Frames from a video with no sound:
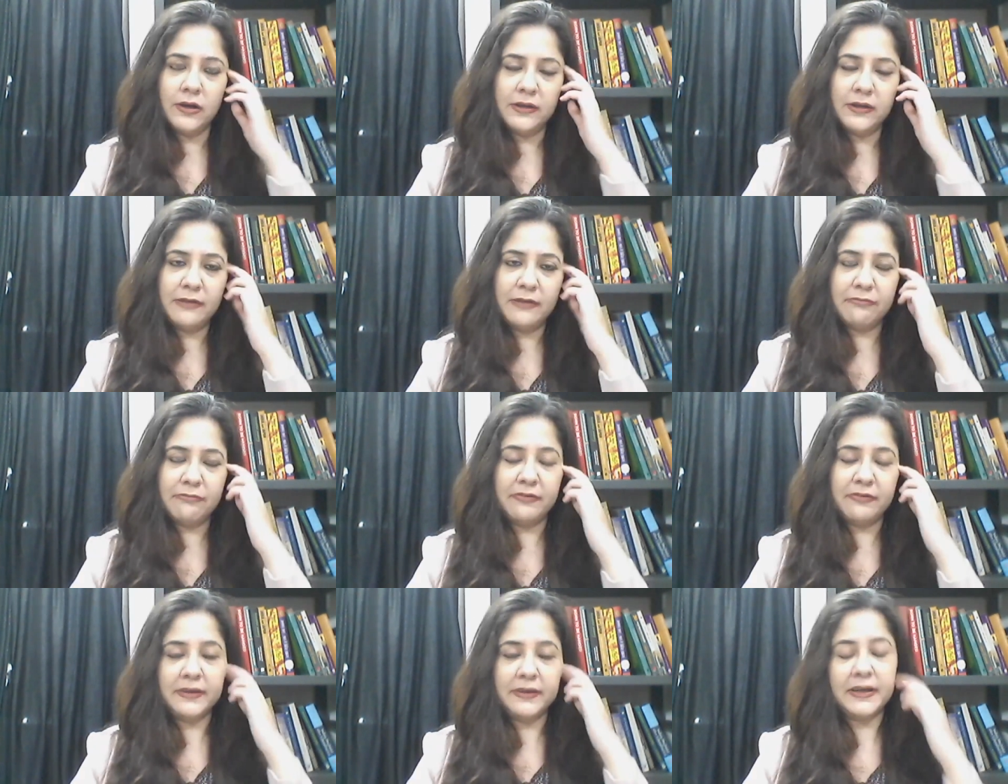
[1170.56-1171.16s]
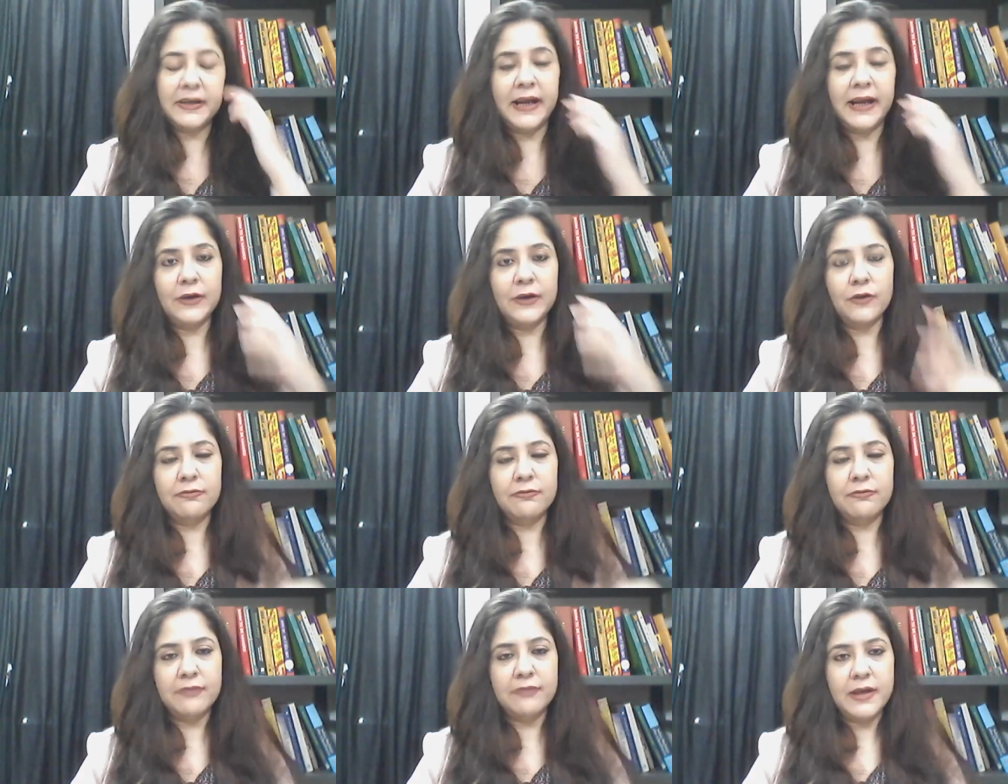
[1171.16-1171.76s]
different kind
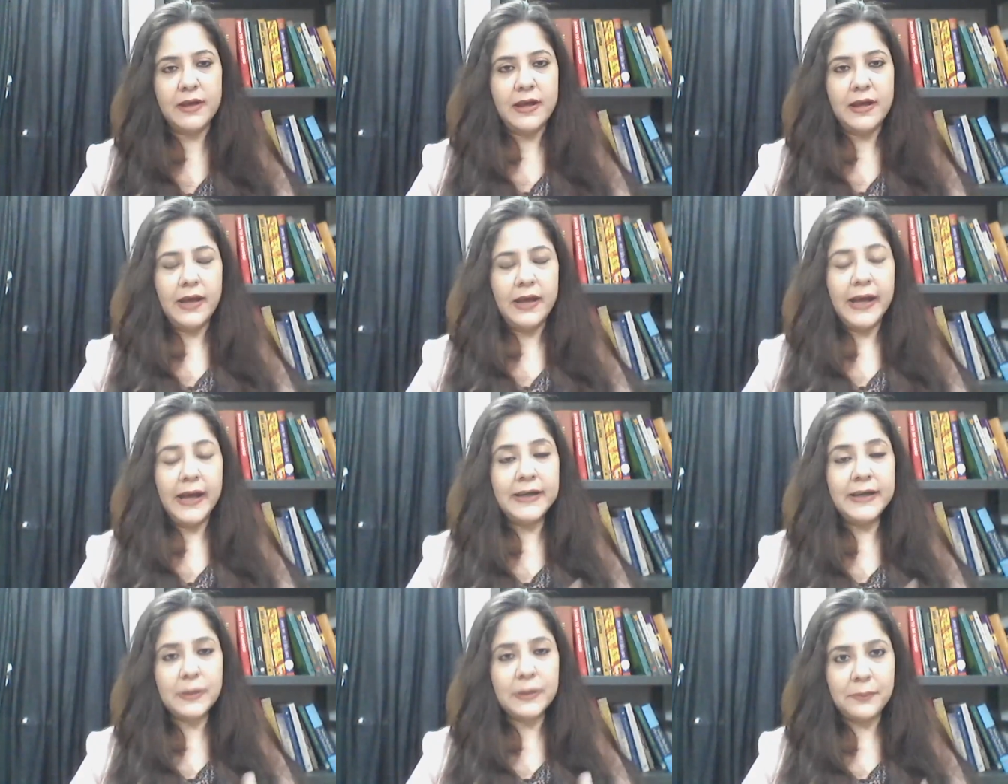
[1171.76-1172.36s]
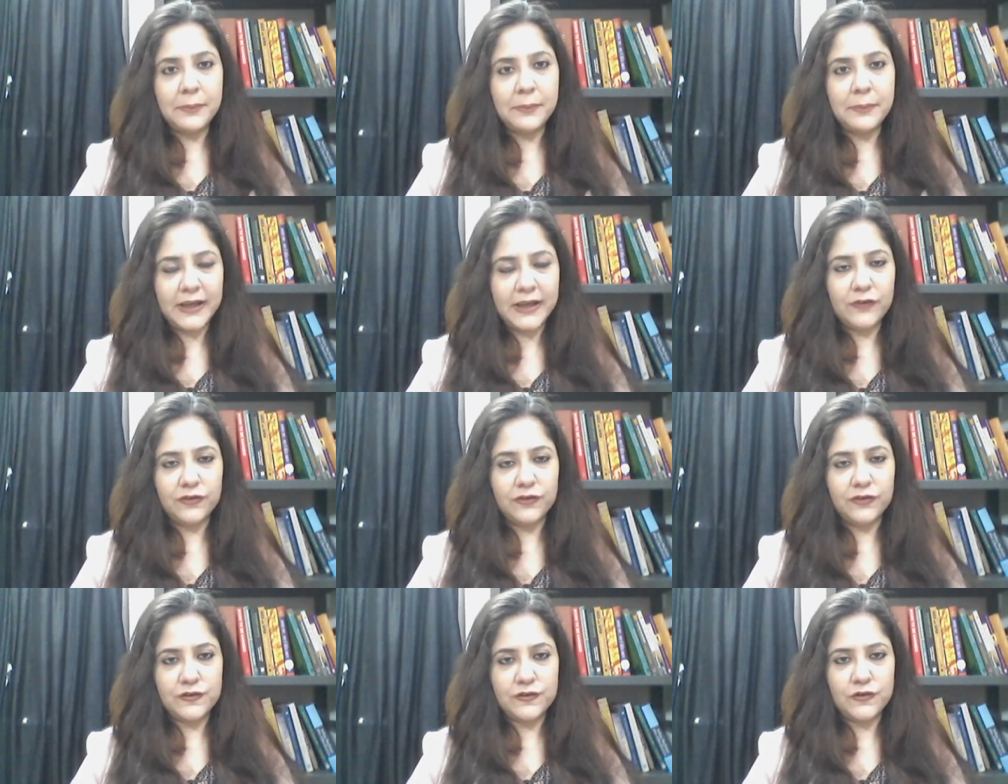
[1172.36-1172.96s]
of
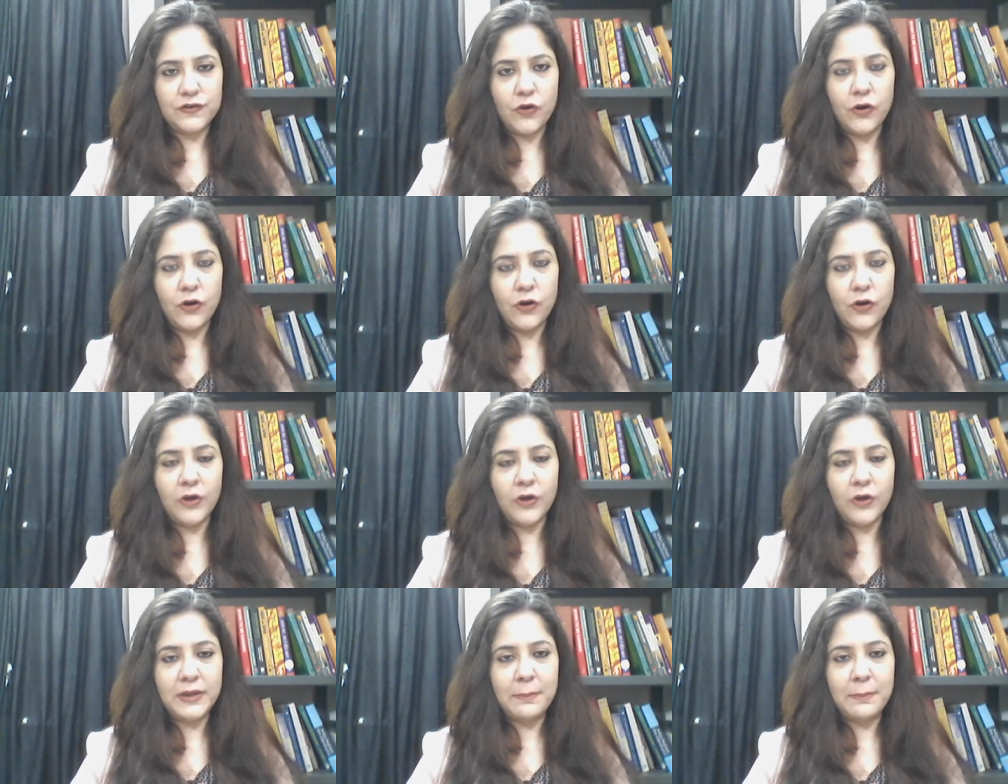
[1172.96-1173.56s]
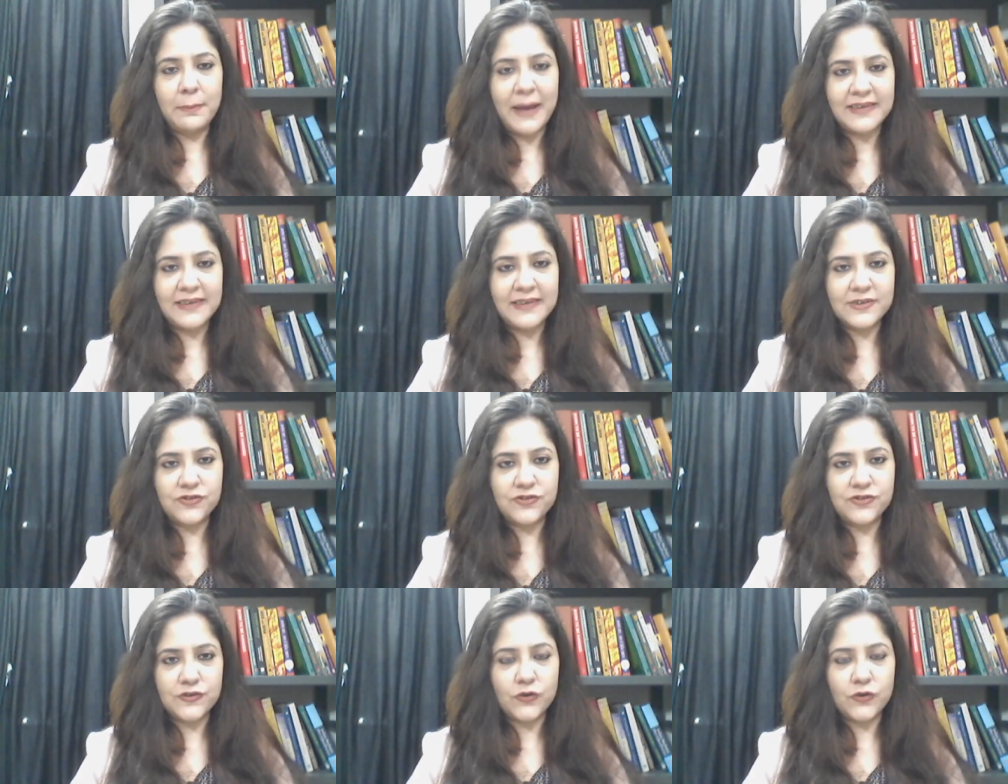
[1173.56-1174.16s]
interpretations on the
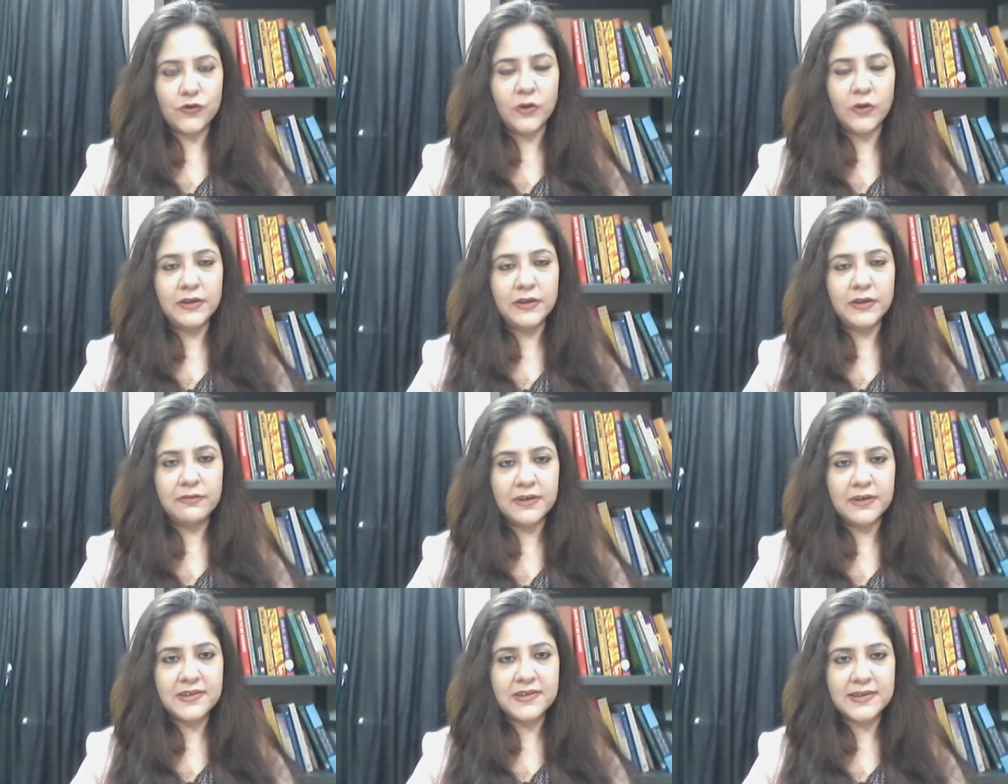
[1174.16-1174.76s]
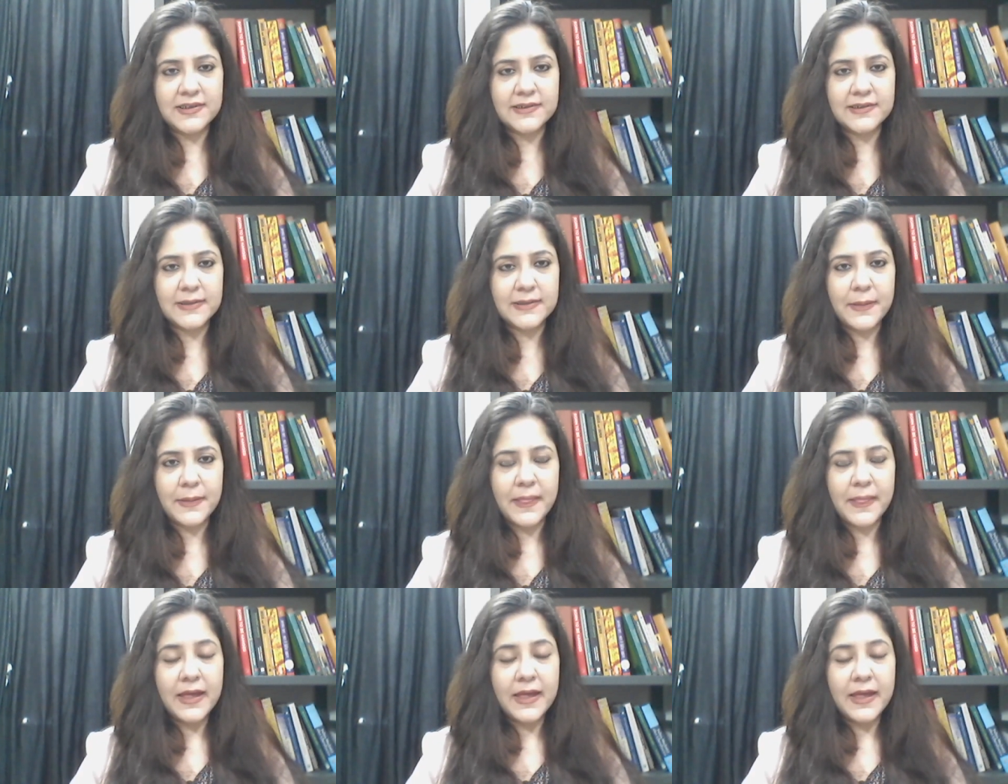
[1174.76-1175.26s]
passages, on the verses.